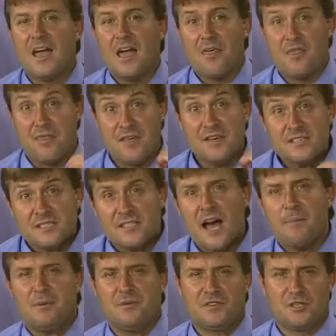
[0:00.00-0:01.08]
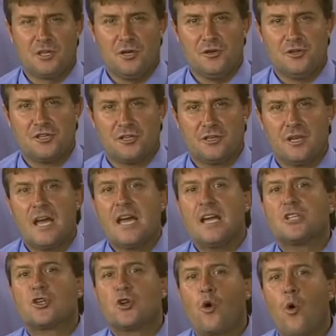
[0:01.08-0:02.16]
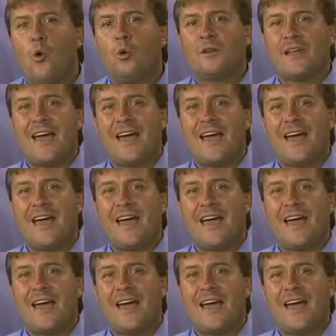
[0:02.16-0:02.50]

This type of solution is called